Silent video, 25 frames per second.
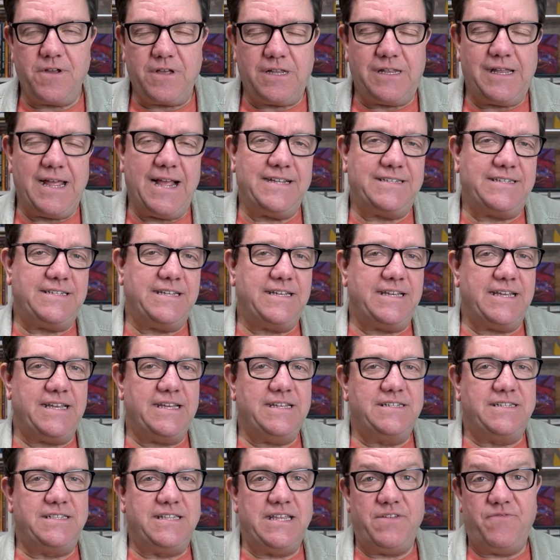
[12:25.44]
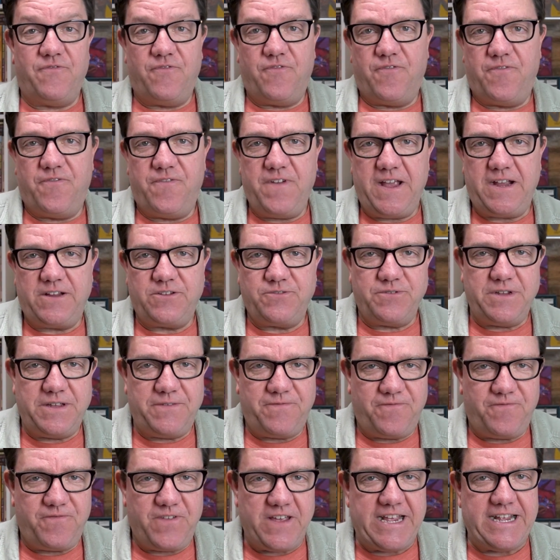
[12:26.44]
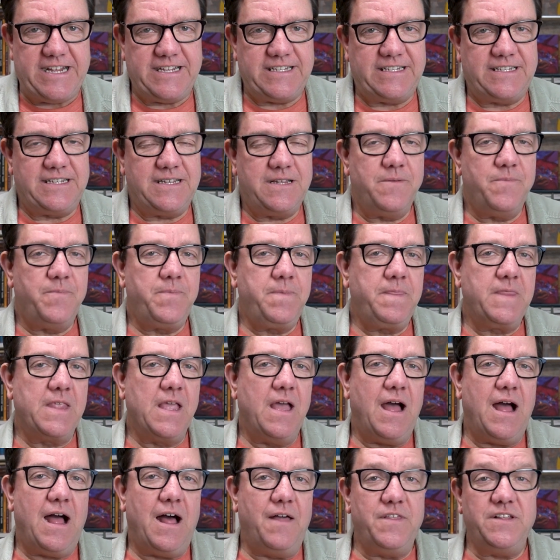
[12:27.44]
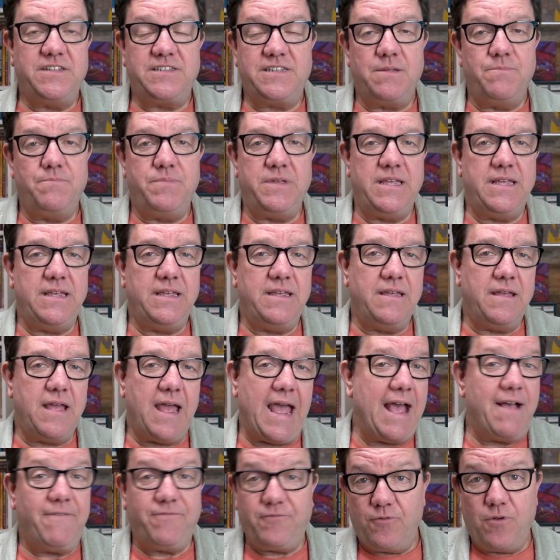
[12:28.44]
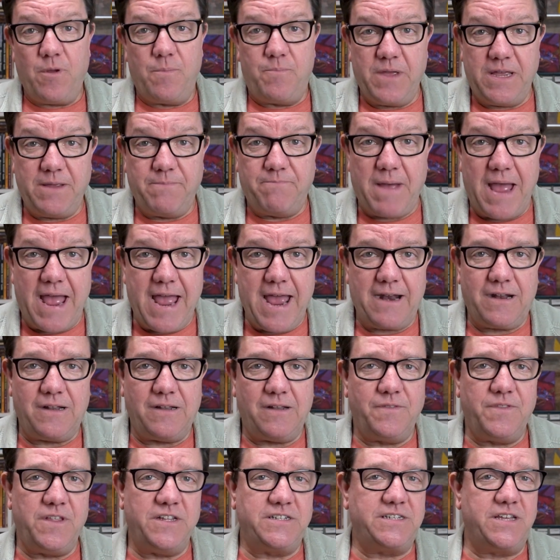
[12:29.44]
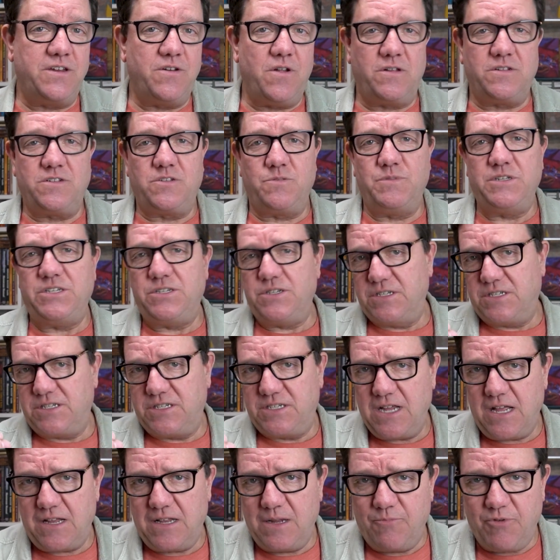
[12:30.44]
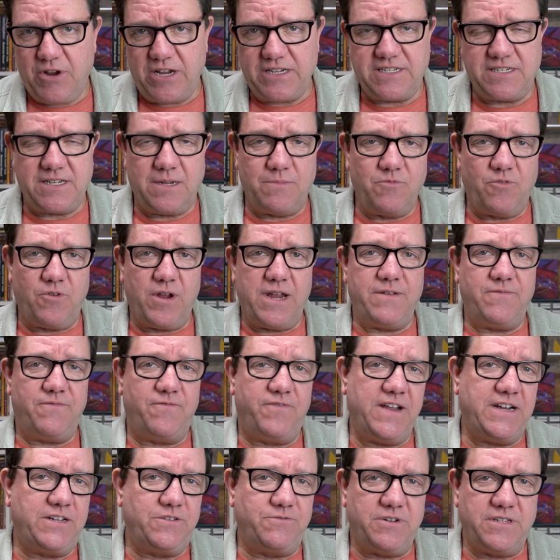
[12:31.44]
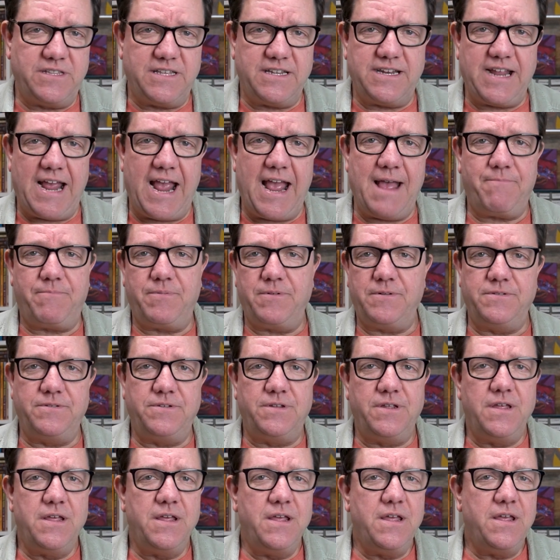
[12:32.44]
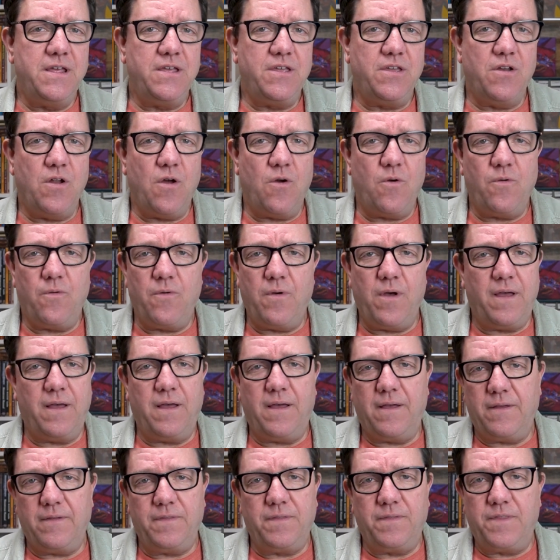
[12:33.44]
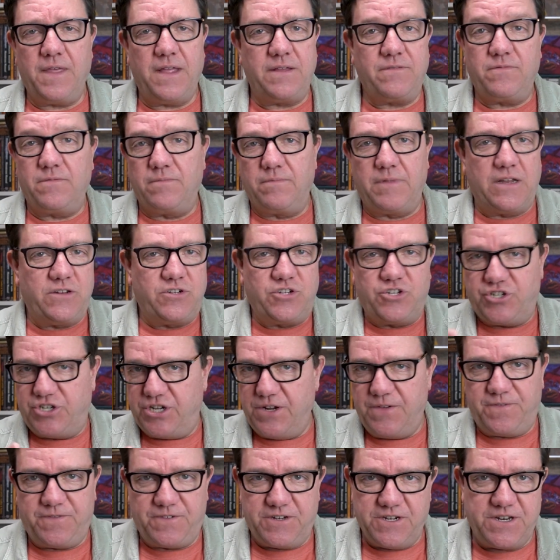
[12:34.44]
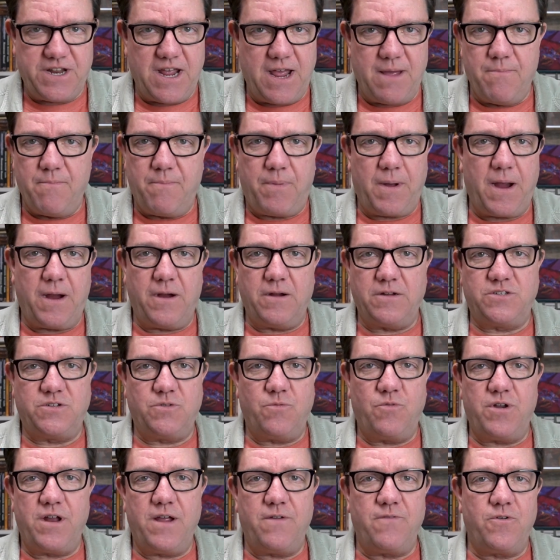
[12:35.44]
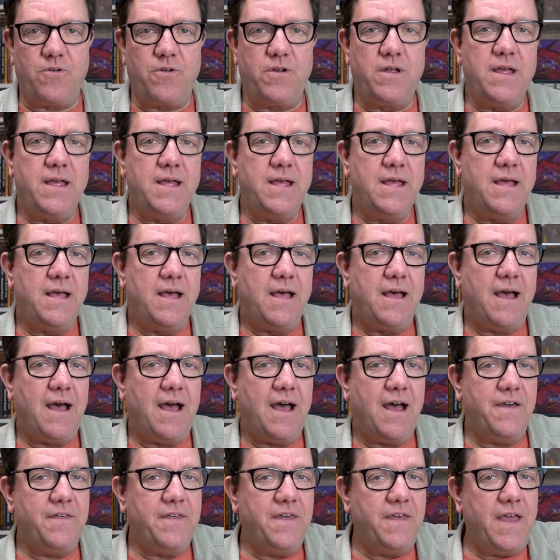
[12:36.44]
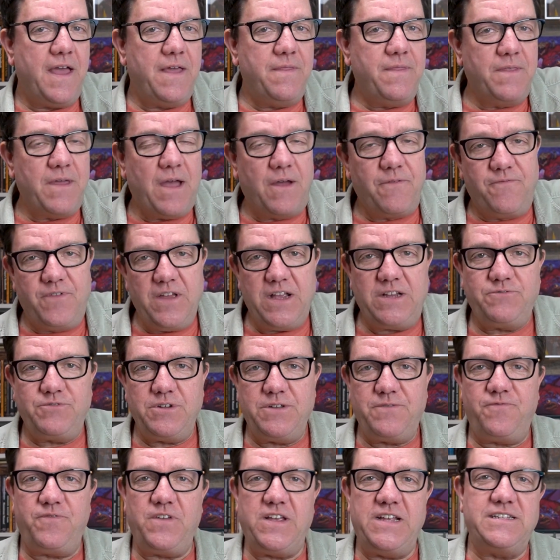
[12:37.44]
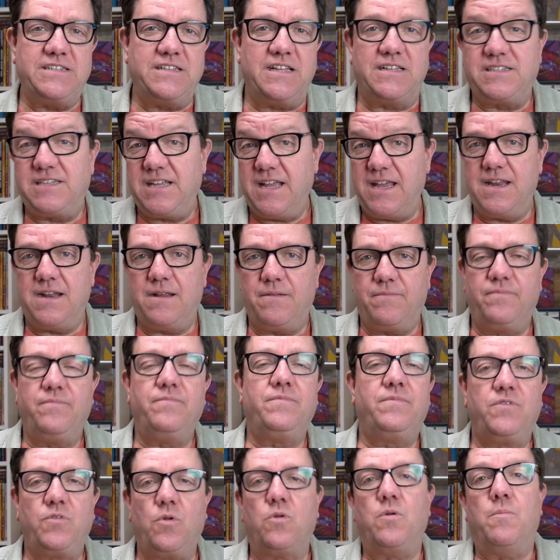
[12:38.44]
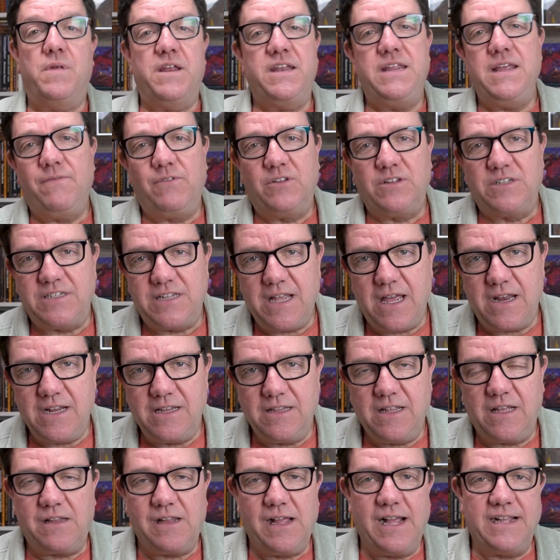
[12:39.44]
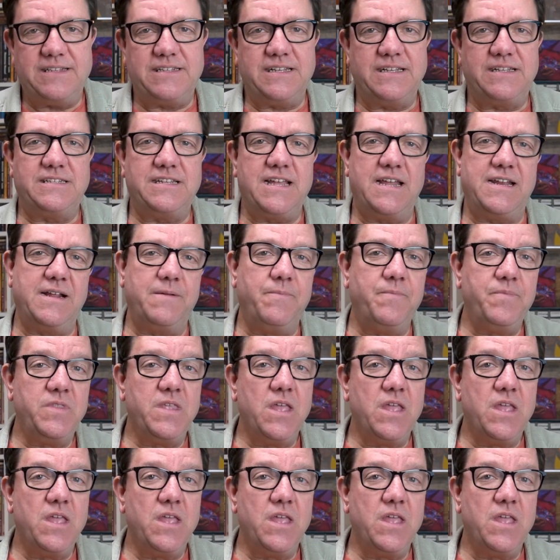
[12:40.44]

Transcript: classic is the victory feast. This could be after a big battle. This can also be to celebrate some great victory that happened, that shifted empires or whatever. And a victory feast, let's say in a sort of medieval setting, the classic setting,